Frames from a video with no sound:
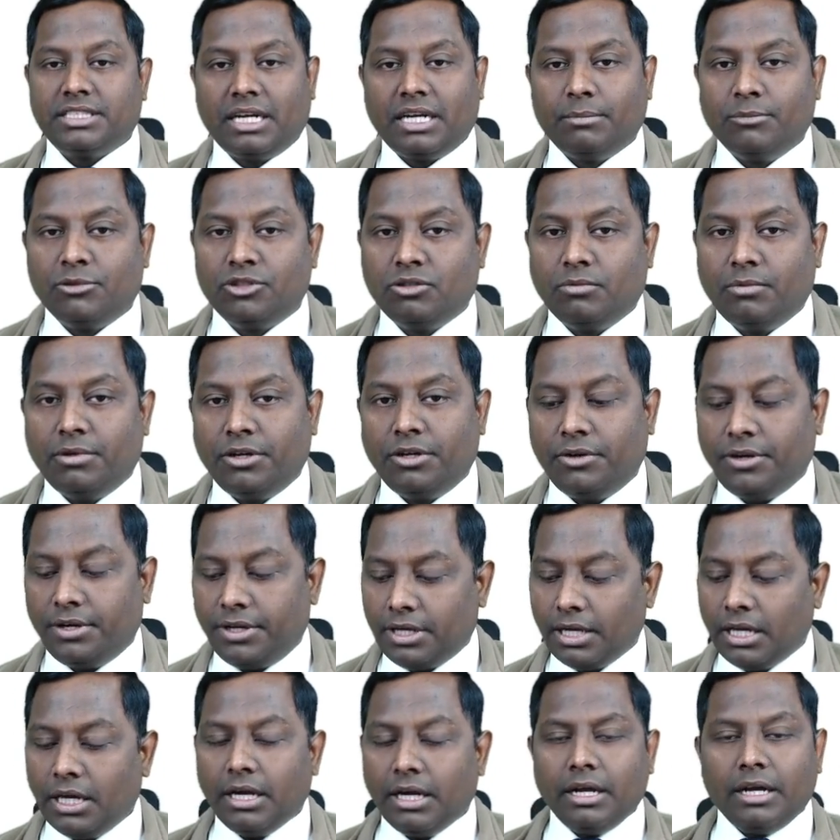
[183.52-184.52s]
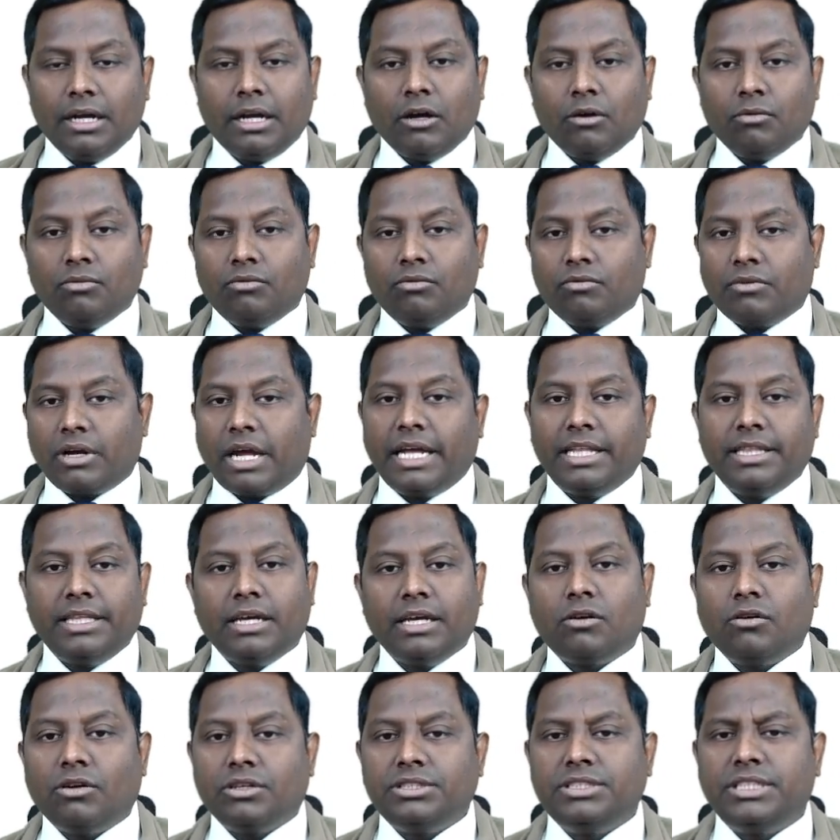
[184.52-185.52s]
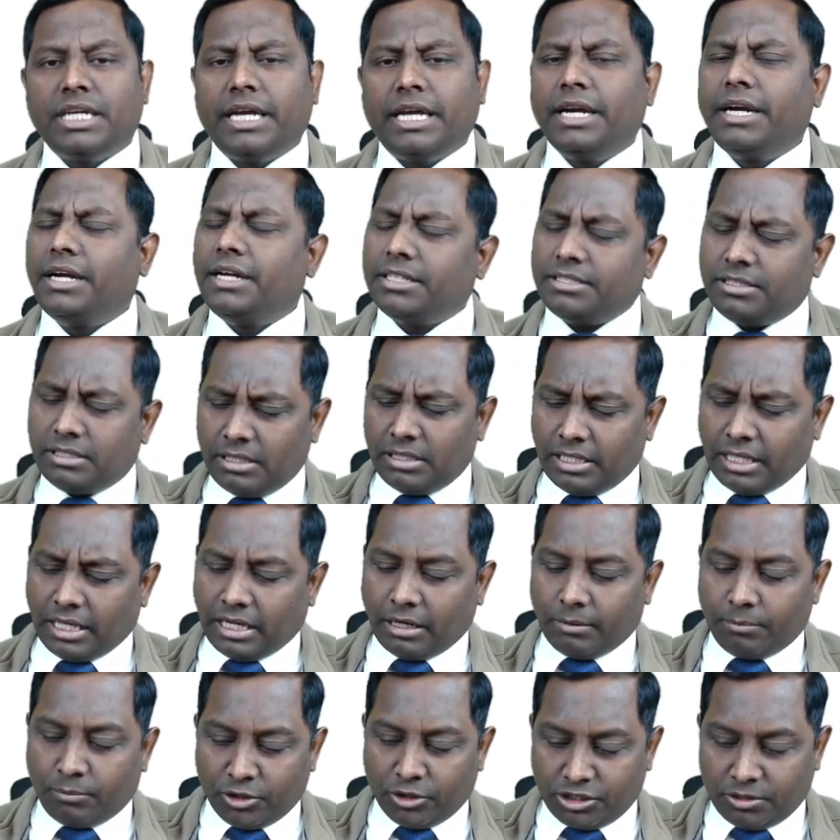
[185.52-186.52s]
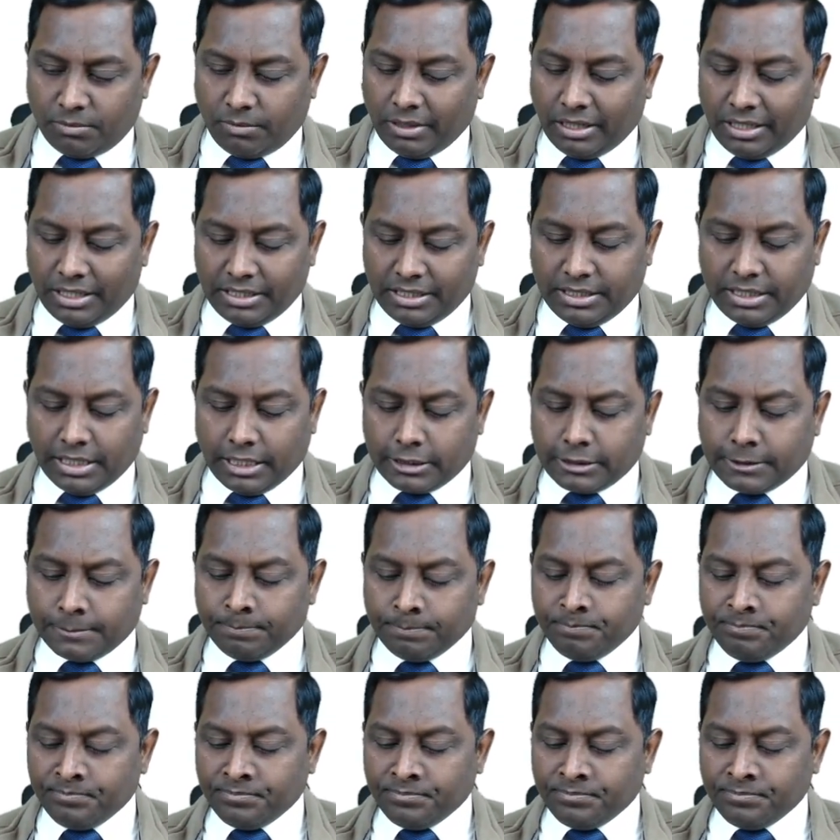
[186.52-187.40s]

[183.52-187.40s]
ribosomal unit. Now, can they cause GI irritation? There are possibilities, yes.